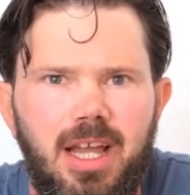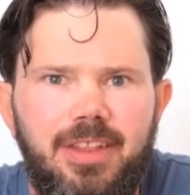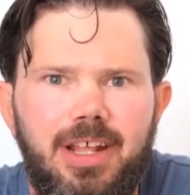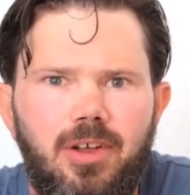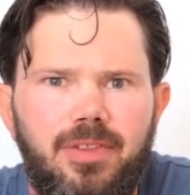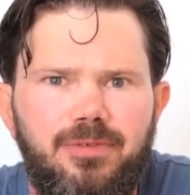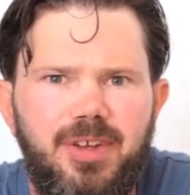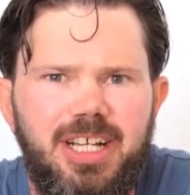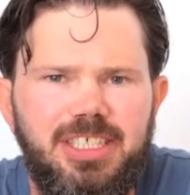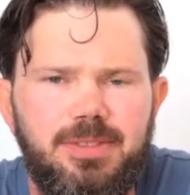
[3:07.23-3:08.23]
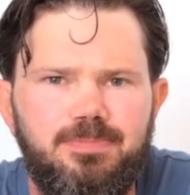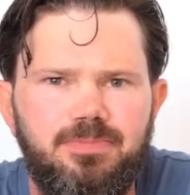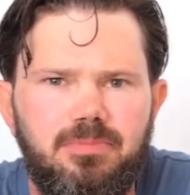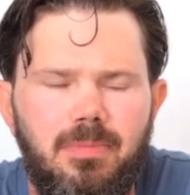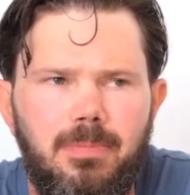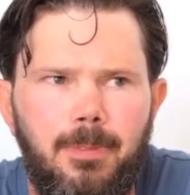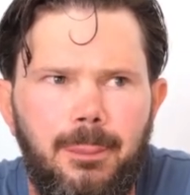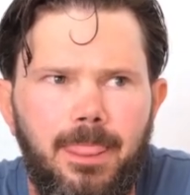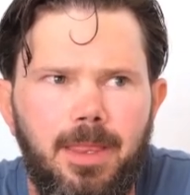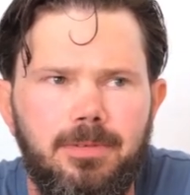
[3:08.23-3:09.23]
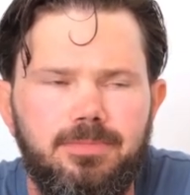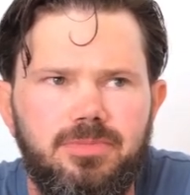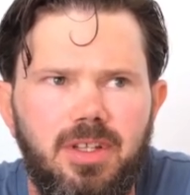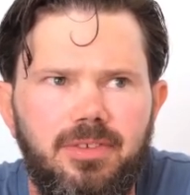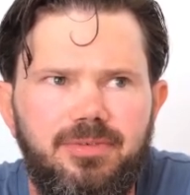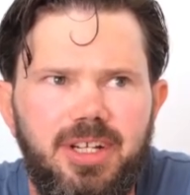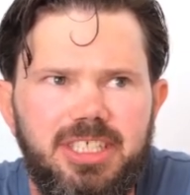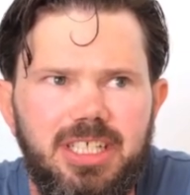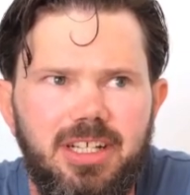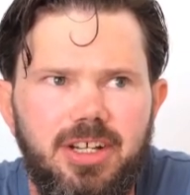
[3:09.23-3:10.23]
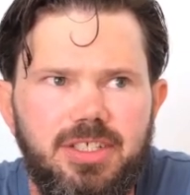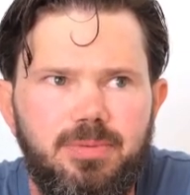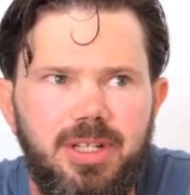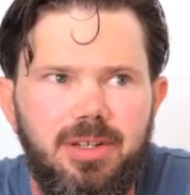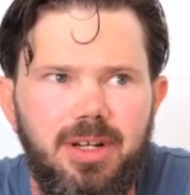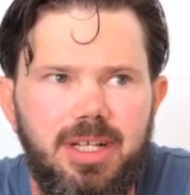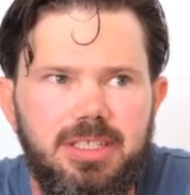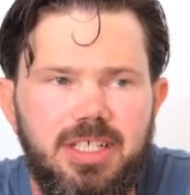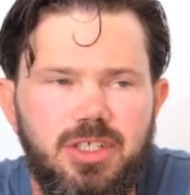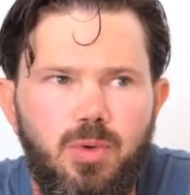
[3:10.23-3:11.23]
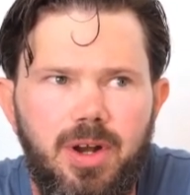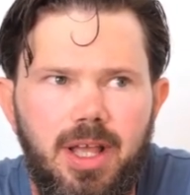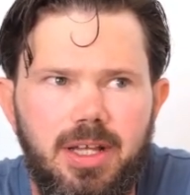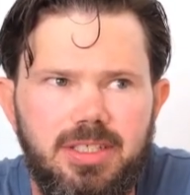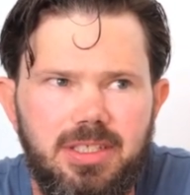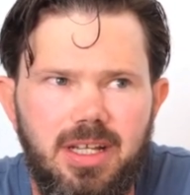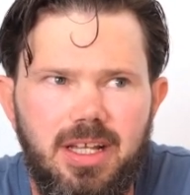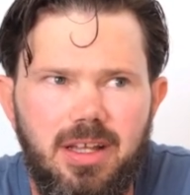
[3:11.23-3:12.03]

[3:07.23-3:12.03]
And then on the finish, on the finishing notes, we got it's